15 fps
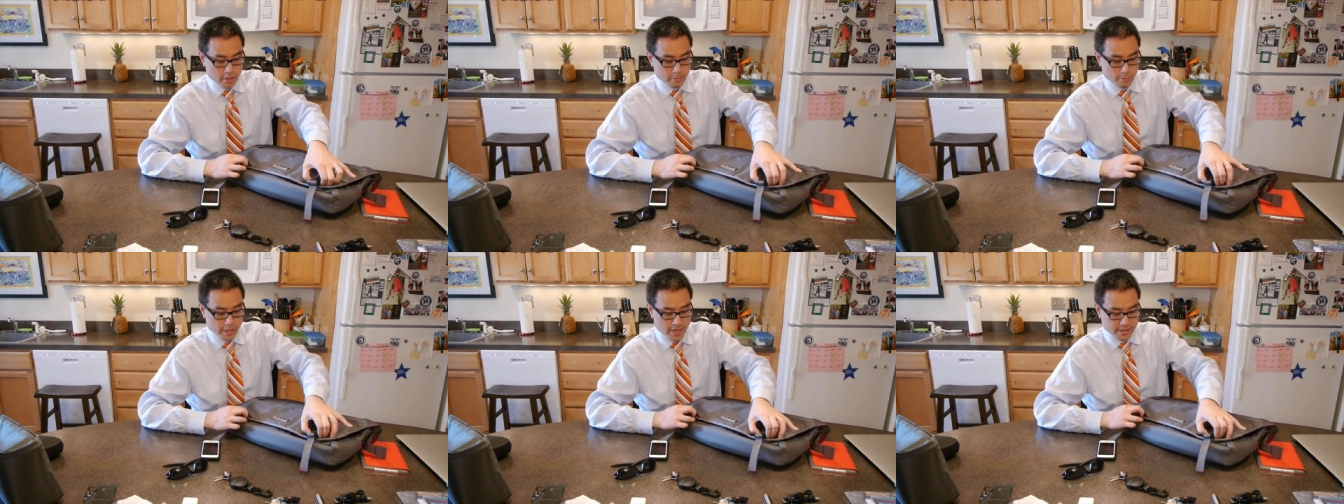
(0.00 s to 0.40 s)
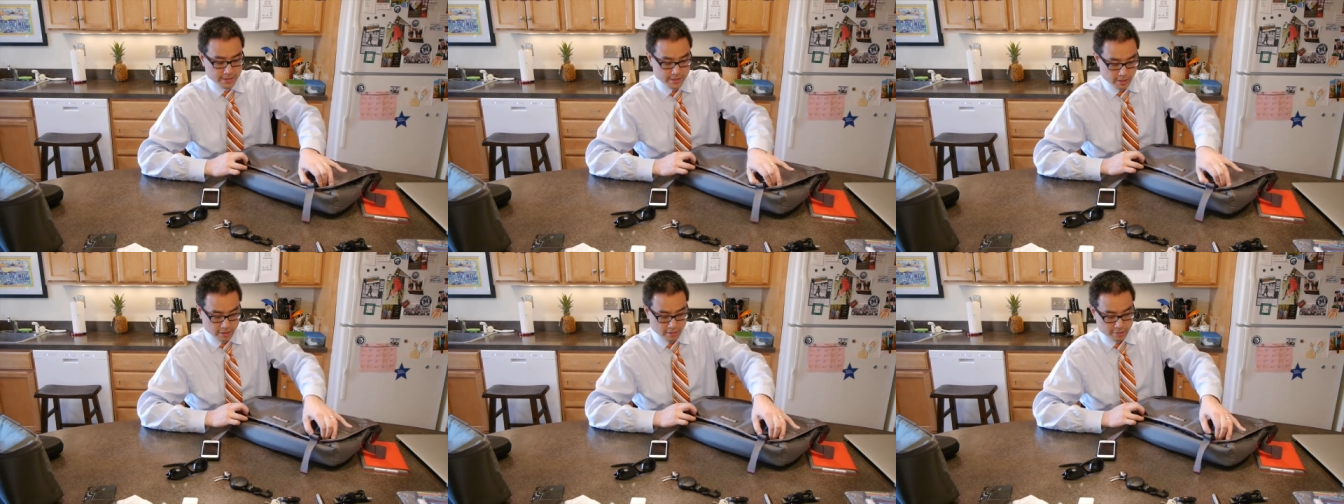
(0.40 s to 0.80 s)

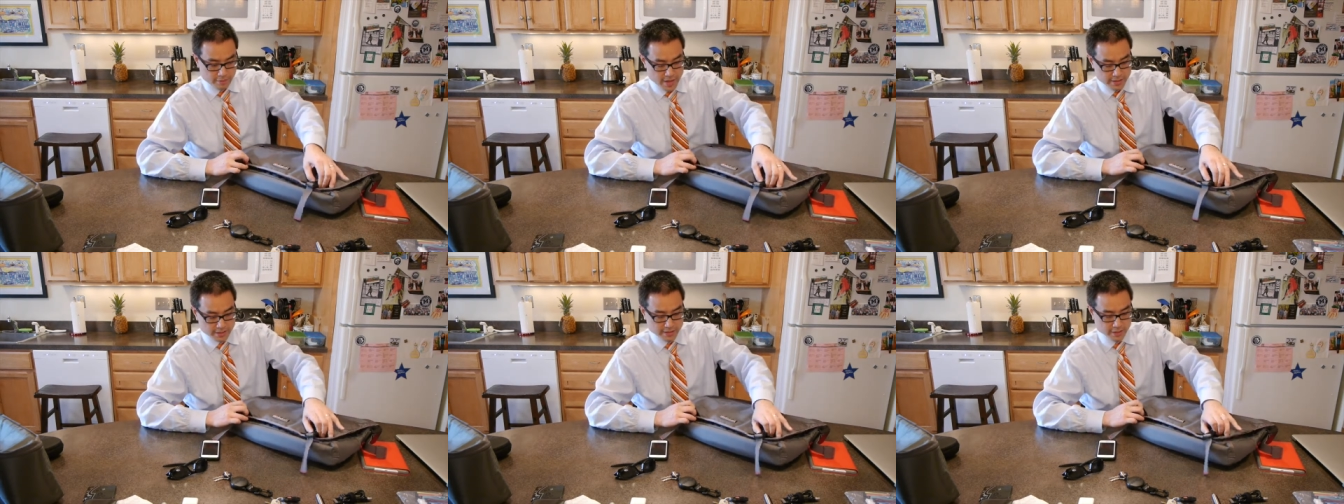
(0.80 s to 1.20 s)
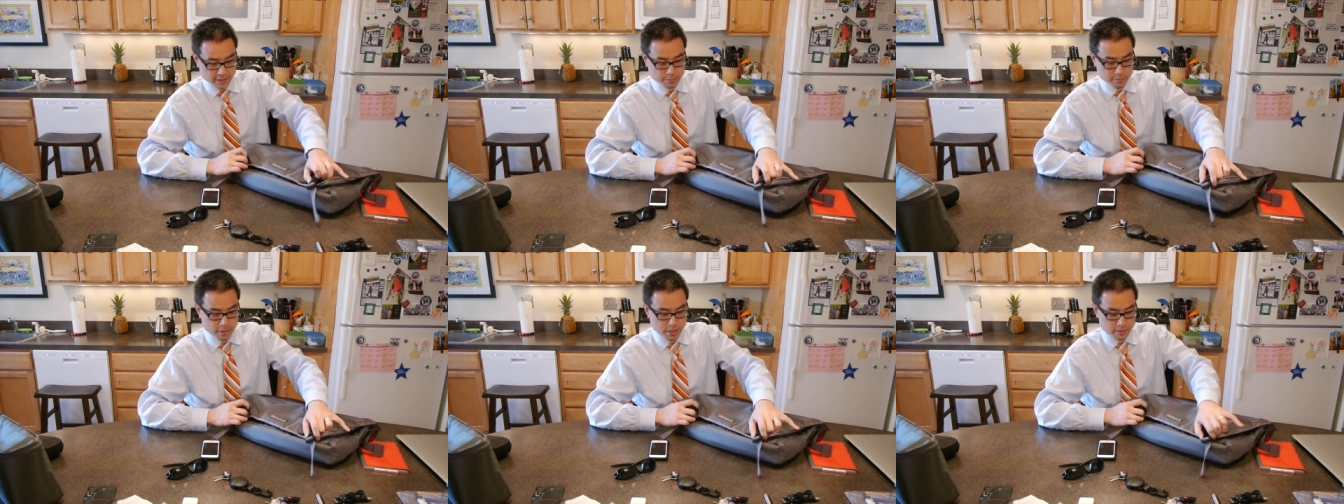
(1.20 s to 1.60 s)
Plastic
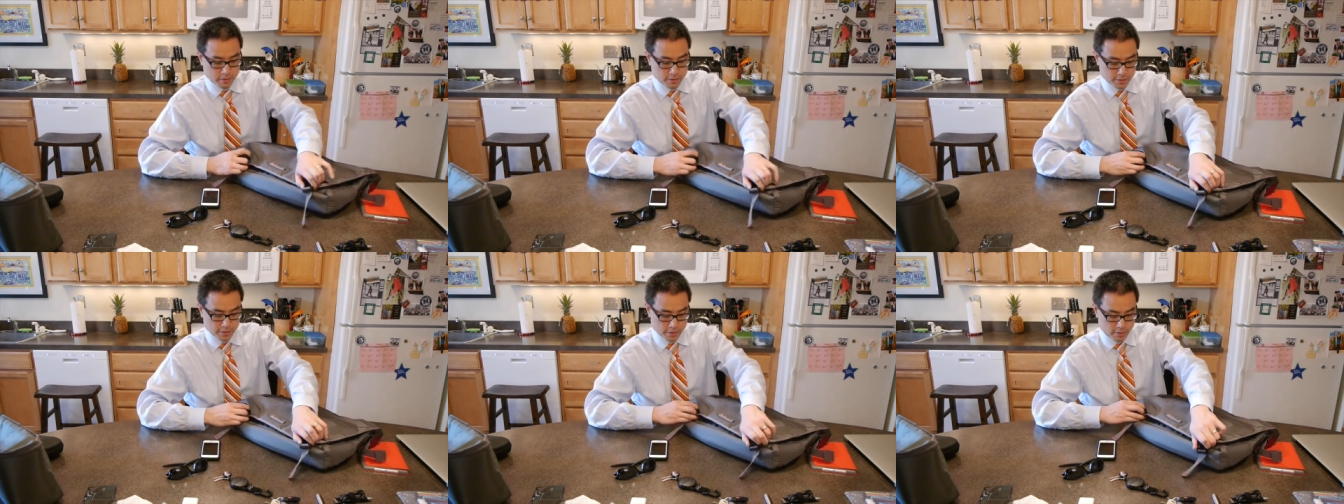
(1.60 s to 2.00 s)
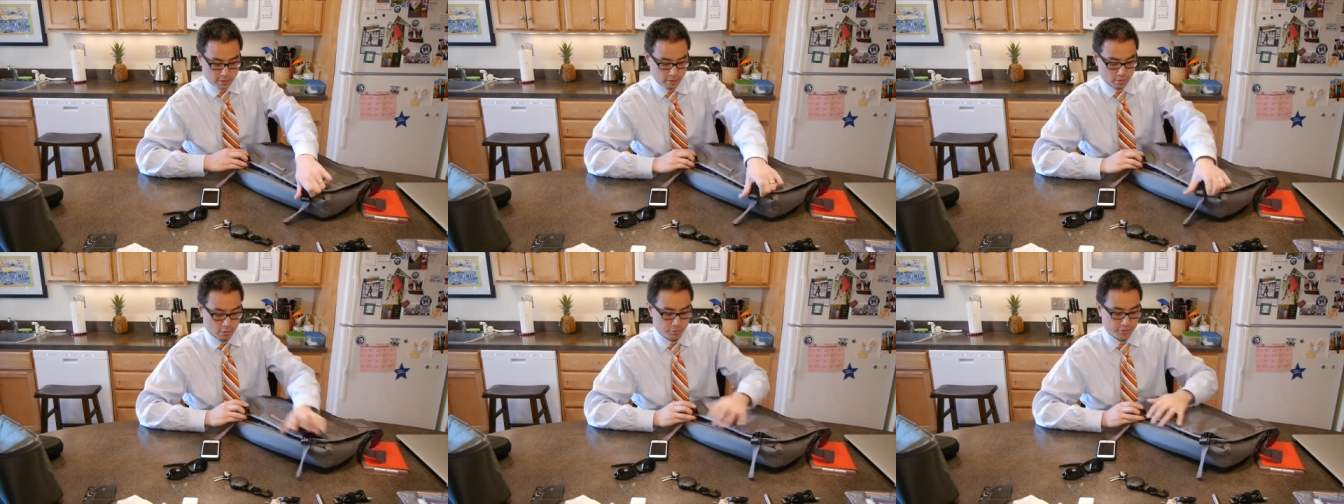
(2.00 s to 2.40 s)
Fastex buckles
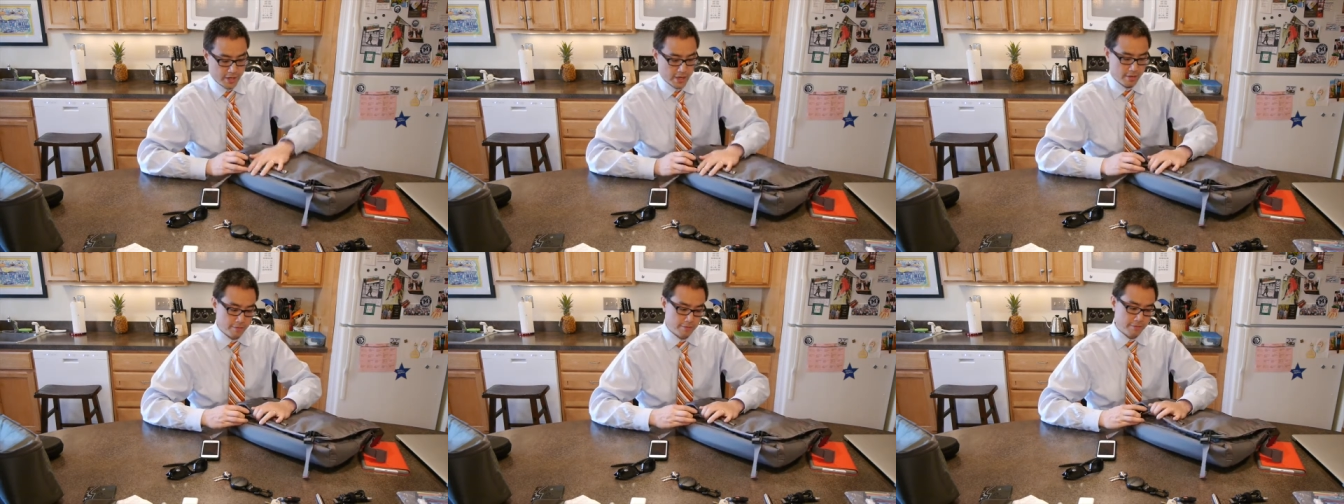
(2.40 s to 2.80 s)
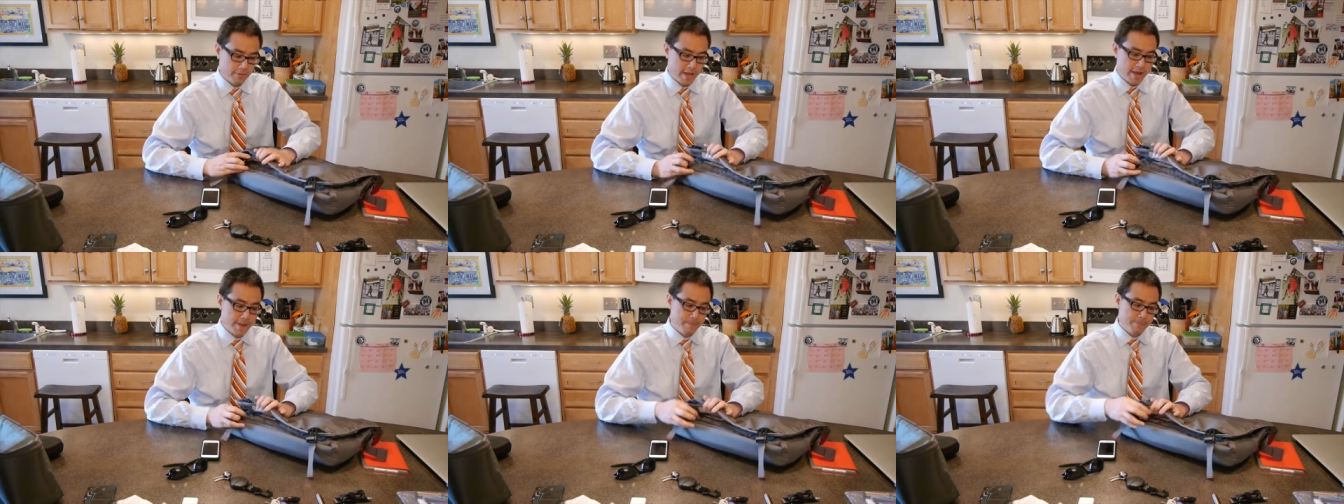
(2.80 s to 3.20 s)
hold down the
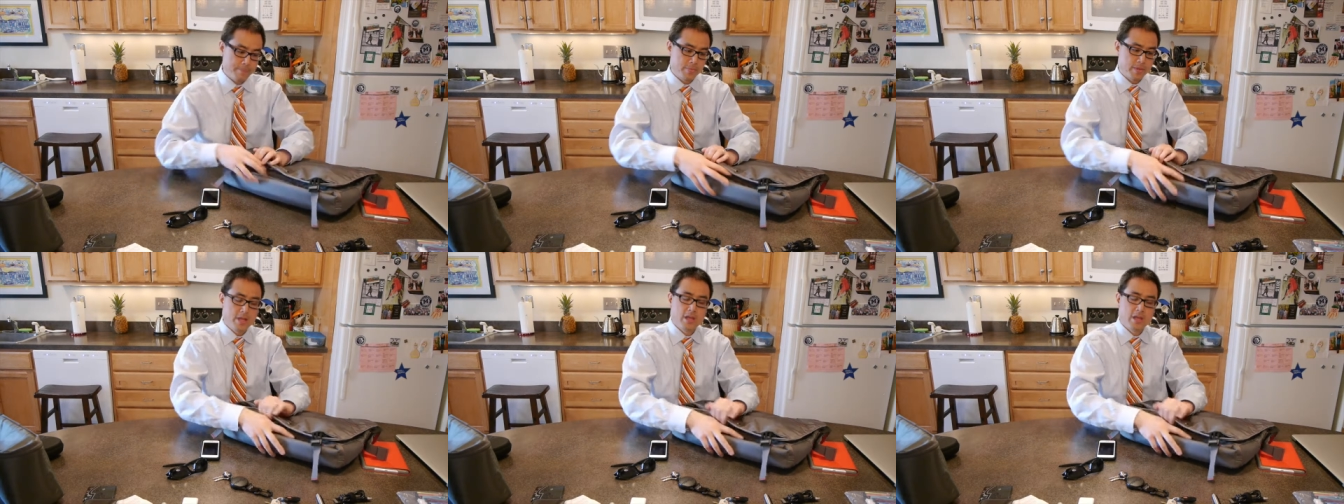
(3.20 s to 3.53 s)
flap,